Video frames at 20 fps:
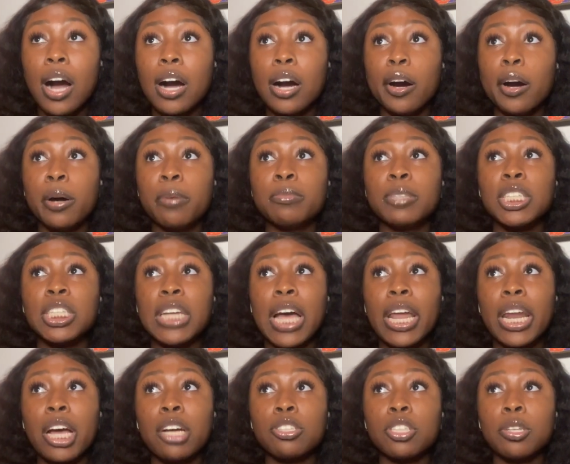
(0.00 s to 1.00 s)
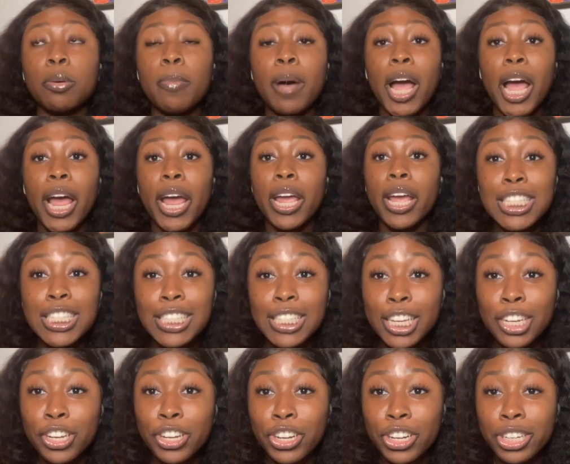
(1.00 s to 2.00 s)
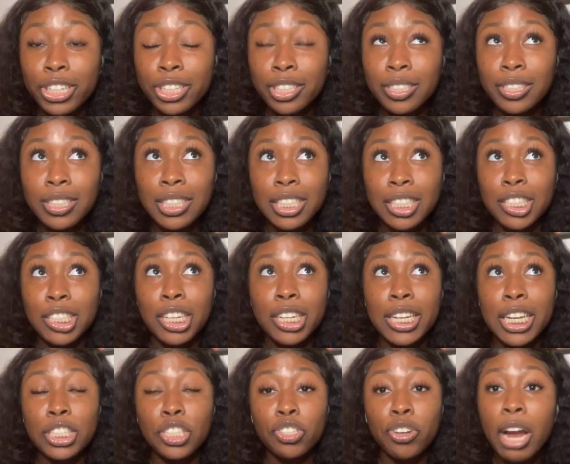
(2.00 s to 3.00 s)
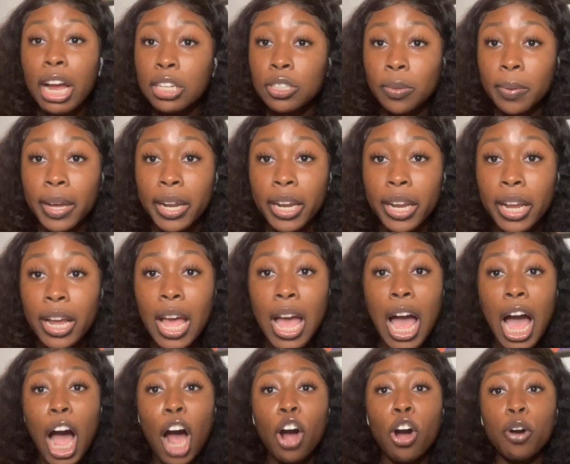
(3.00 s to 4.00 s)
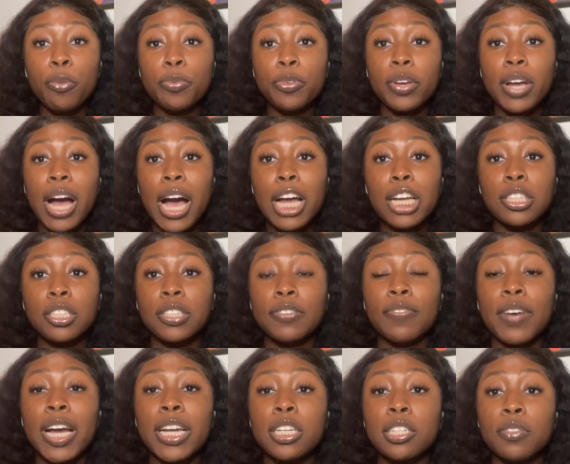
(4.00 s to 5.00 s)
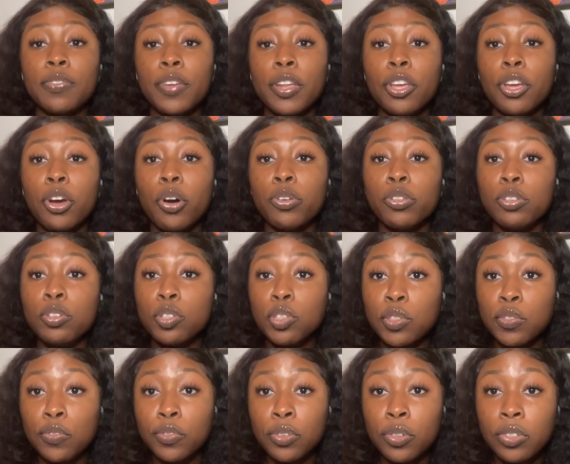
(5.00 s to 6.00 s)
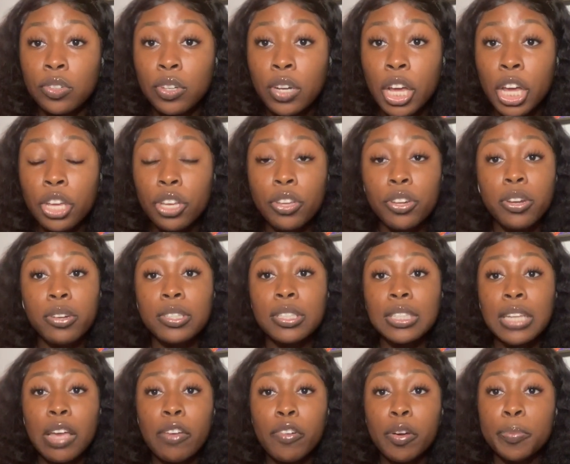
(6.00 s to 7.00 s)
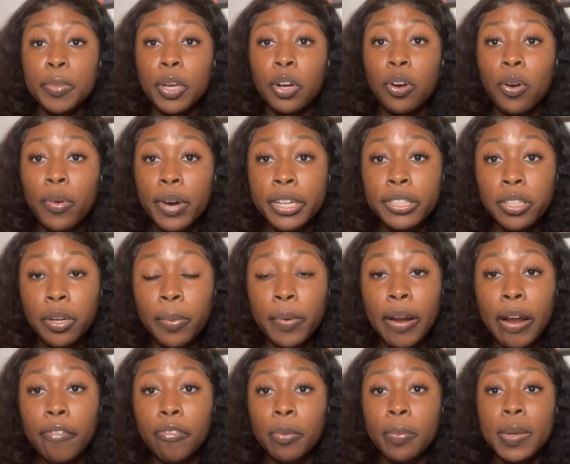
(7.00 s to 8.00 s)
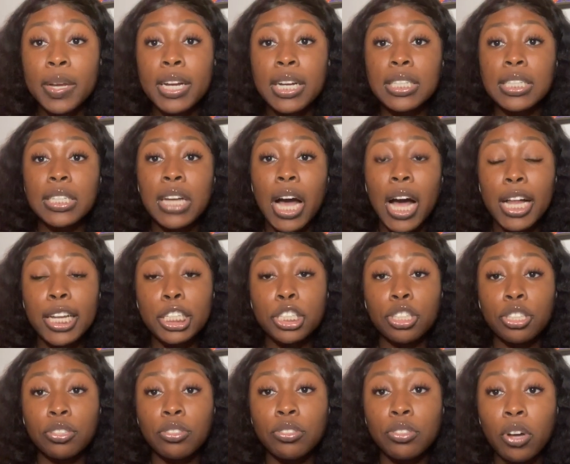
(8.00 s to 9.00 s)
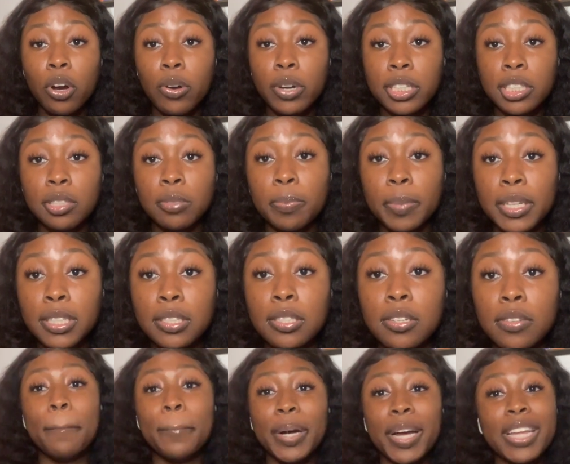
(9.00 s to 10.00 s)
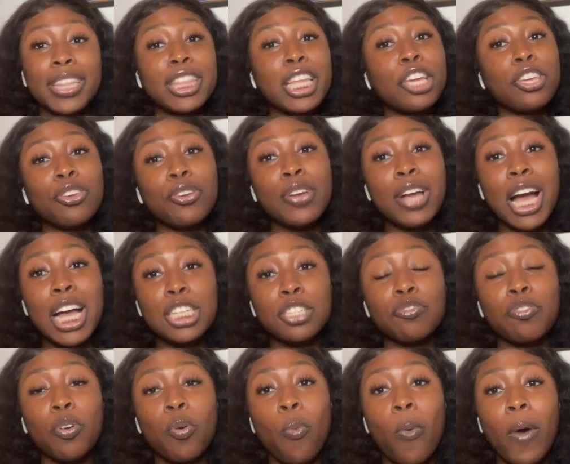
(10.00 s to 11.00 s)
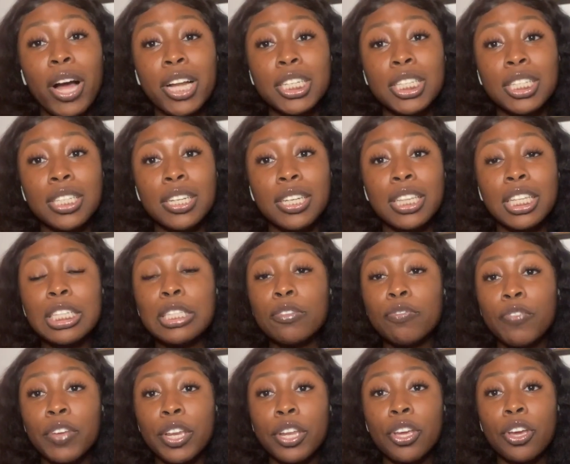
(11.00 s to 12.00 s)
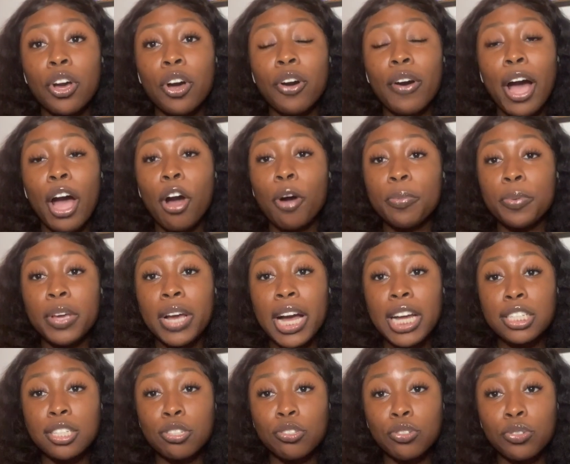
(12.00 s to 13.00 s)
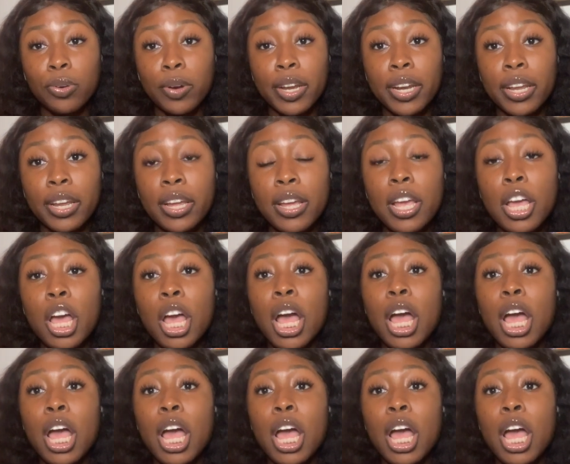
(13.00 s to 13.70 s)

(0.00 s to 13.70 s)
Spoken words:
Shout out to my seniors this year that's graduating. I hope you guys find this video useful. You know, save up your coins or whatever, because college is so expensive. But thank you guys for watching this video. I hope you guys enjoyed it.